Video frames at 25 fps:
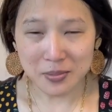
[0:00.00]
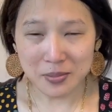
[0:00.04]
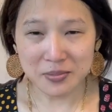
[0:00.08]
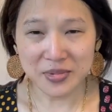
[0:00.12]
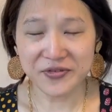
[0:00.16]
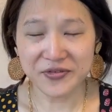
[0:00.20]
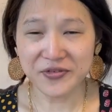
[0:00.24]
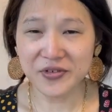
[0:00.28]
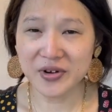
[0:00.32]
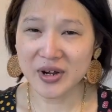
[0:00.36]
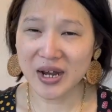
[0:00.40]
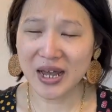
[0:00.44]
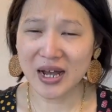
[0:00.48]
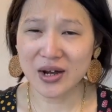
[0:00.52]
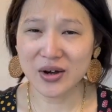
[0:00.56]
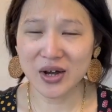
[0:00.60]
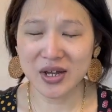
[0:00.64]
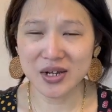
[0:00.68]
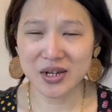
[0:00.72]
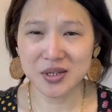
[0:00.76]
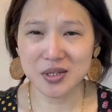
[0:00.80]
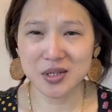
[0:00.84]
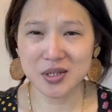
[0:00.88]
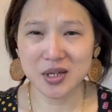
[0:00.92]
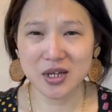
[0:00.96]
But for now,
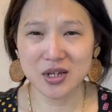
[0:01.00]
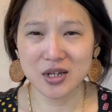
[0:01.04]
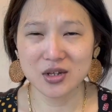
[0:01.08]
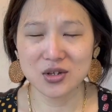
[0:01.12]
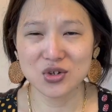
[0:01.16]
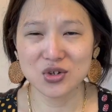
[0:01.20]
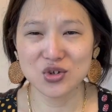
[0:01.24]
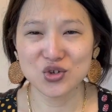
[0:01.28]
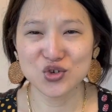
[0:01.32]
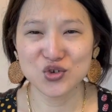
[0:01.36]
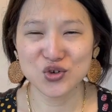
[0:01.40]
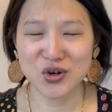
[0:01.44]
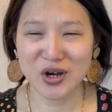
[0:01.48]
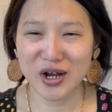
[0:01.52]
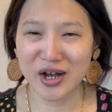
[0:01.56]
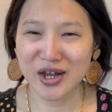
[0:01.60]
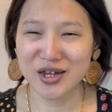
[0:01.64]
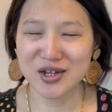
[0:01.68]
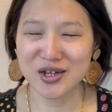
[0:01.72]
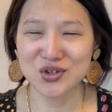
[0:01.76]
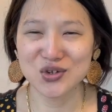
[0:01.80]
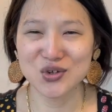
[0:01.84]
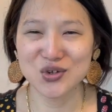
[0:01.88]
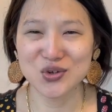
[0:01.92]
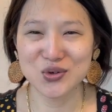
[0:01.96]
I decided to
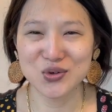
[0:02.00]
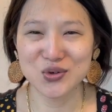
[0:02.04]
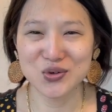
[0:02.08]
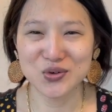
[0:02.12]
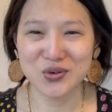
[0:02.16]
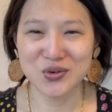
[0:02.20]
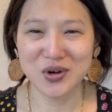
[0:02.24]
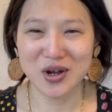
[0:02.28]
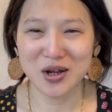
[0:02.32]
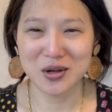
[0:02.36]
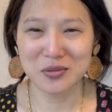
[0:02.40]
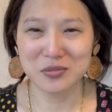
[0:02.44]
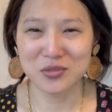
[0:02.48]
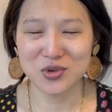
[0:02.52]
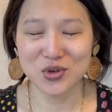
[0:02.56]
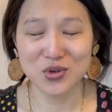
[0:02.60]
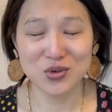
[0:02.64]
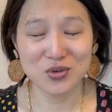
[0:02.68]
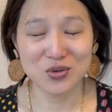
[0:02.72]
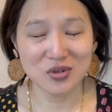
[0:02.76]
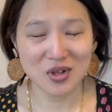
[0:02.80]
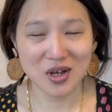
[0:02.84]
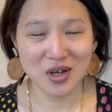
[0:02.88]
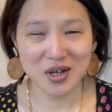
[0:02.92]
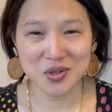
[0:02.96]
try to um,
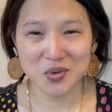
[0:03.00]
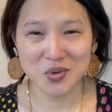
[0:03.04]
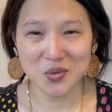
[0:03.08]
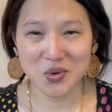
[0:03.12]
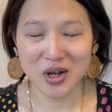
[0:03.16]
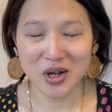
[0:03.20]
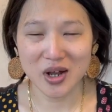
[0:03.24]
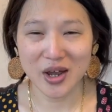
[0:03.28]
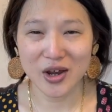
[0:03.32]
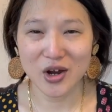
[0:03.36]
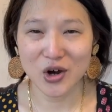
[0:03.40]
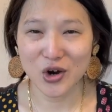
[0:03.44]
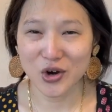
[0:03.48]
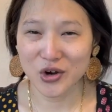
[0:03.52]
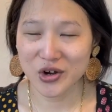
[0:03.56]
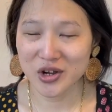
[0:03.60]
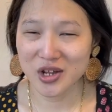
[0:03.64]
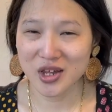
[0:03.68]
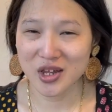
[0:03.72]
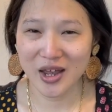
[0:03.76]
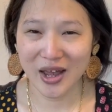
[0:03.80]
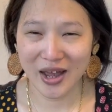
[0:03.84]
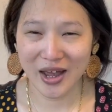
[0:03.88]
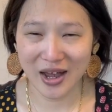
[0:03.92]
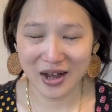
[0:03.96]
utilize what I
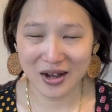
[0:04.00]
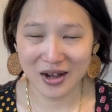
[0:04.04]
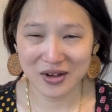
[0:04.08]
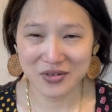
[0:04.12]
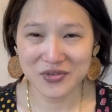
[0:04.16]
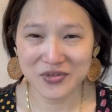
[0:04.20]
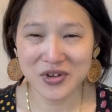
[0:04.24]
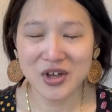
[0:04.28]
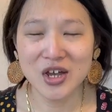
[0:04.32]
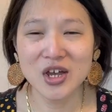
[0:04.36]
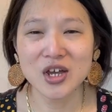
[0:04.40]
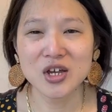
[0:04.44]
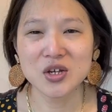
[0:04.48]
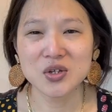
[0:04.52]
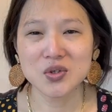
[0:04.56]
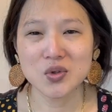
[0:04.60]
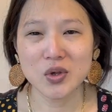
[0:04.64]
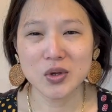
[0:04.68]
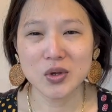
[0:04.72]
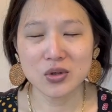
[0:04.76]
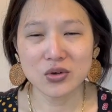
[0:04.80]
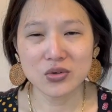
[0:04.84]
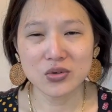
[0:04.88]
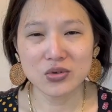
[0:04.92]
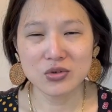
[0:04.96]
already have. So
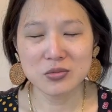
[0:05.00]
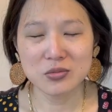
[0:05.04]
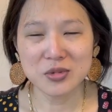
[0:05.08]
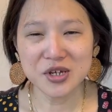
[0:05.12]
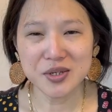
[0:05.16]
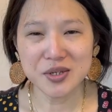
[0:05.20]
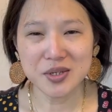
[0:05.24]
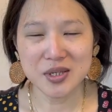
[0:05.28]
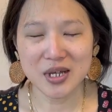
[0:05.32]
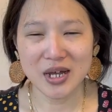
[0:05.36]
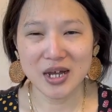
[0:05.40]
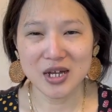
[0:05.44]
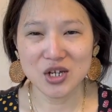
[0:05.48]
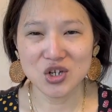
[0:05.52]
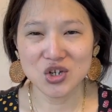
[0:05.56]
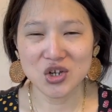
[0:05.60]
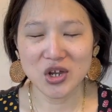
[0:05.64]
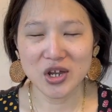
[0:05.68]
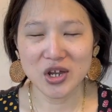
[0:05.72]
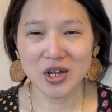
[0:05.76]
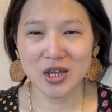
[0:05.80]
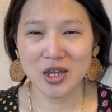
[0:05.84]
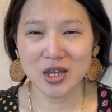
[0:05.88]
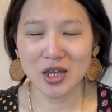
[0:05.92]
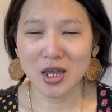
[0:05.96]
I looked through my
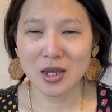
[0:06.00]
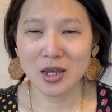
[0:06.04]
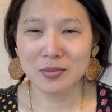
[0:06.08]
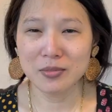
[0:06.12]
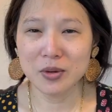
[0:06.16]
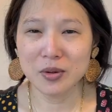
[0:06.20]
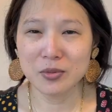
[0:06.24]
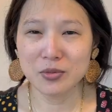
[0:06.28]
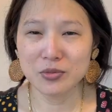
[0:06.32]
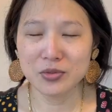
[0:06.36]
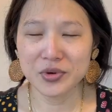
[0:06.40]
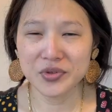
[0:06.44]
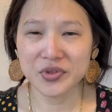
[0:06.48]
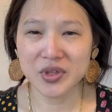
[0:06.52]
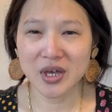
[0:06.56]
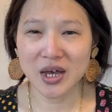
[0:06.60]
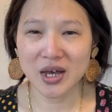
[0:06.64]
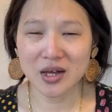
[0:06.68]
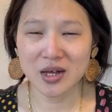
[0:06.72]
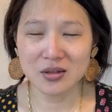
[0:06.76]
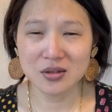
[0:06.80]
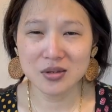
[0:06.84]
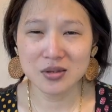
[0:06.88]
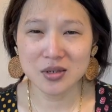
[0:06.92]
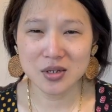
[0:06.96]
stash and I came up with the
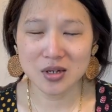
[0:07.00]
Helen's